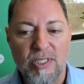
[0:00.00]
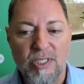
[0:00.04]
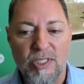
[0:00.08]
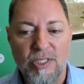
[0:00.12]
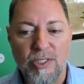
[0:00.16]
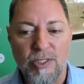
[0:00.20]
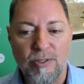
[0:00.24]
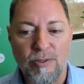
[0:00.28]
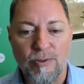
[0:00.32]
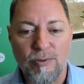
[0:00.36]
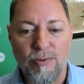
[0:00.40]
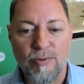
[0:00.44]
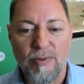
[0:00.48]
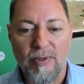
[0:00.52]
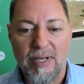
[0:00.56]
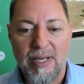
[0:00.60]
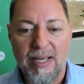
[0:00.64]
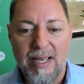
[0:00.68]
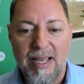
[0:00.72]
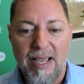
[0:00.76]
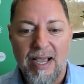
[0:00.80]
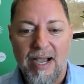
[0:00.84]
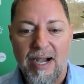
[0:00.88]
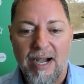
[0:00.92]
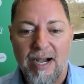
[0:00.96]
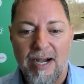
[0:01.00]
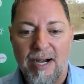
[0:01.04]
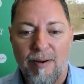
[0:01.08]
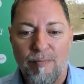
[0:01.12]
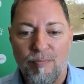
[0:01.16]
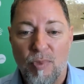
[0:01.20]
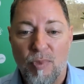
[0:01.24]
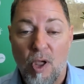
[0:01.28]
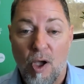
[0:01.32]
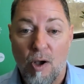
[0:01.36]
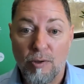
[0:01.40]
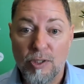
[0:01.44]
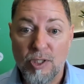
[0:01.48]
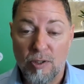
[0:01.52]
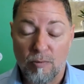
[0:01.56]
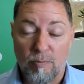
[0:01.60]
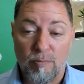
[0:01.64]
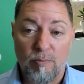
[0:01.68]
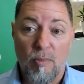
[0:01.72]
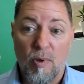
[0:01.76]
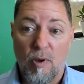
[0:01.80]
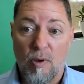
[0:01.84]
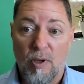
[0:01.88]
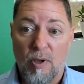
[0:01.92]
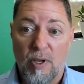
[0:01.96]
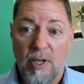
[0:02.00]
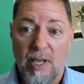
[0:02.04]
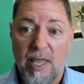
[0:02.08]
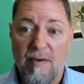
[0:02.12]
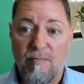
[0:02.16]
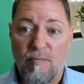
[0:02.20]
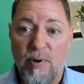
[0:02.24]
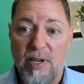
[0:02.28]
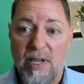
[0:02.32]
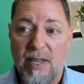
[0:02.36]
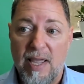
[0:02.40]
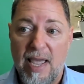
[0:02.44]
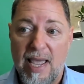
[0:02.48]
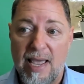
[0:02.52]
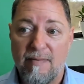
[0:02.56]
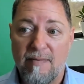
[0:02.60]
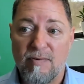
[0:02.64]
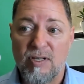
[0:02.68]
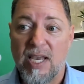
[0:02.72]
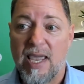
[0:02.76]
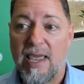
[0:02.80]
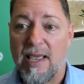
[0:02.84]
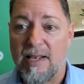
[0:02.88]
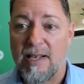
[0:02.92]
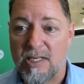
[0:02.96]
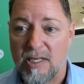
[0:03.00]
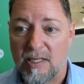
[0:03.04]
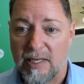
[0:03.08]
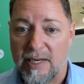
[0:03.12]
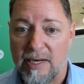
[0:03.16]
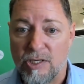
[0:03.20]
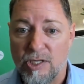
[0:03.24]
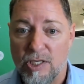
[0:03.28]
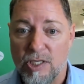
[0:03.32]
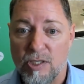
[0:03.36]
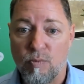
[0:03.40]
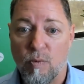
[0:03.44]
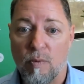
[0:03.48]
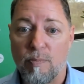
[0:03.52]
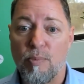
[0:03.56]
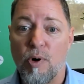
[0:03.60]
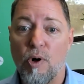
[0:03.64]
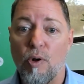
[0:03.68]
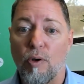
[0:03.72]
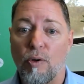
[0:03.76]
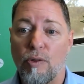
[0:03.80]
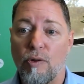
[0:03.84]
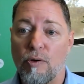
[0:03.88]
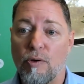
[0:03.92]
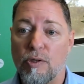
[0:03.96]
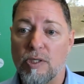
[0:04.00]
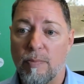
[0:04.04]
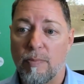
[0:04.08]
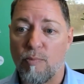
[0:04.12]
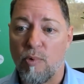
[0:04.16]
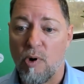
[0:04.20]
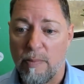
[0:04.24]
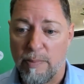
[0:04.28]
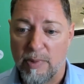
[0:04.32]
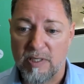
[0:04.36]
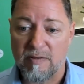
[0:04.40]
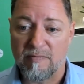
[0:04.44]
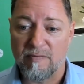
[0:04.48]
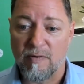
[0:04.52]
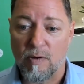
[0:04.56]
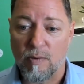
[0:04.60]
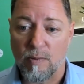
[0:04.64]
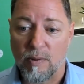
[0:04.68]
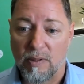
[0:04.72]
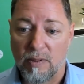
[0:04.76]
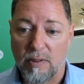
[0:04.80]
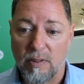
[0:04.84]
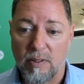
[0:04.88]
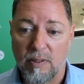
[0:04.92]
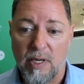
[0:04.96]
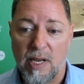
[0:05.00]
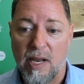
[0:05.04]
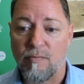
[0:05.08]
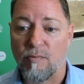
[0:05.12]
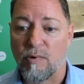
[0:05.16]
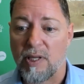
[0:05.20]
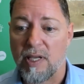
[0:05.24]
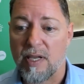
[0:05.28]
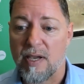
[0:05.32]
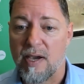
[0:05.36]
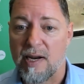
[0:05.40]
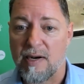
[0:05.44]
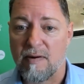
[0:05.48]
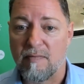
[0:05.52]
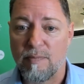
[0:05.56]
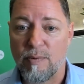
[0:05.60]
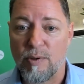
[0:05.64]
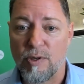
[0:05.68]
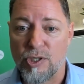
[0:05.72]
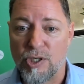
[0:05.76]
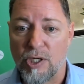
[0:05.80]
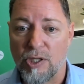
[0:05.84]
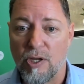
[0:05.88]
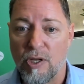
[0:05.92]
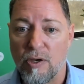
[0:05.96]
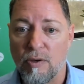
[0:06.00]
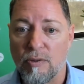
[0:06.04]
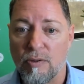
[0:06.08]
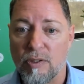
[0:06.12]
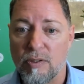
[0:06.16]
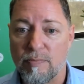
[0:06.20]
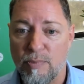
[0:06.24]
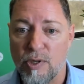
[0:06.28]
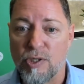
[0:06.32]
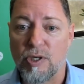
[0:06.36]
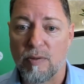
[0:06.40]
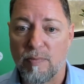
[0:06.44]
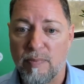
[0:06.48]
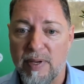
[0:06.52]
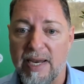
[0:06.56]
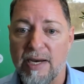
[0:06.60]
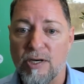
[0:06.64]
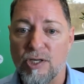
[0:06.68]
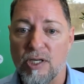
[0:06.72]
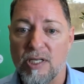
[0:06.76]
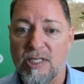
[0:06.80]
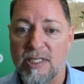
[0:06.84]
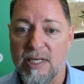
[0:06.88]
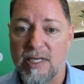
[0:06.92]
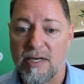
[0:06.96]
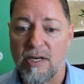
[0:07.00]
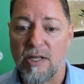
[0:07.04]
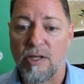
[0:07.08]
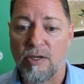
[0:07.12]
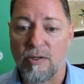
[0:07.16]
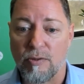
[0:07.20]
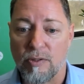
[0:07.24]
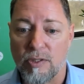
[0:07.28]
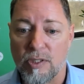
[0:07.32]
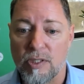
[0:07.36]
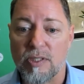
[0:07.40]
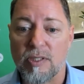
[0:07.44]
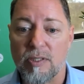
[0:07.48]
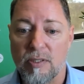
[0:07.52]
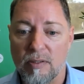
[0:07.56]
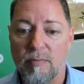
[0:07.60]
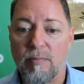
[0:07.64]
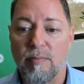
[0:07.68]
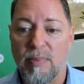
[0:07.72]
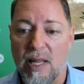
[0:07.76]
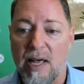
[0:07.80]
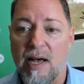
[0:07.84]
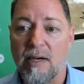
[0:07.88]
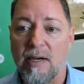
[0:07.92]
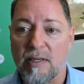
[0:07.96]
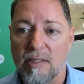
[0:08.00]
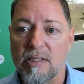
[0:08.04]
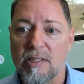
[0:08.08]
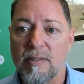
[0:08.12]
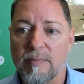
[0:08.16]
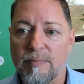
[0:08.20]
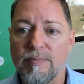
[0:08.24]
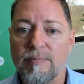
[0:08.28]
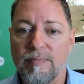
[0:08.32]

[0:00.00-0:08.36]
to also, if we have cancellations, we're pulling those appointments forward and really kind of pushing patients into those blocks.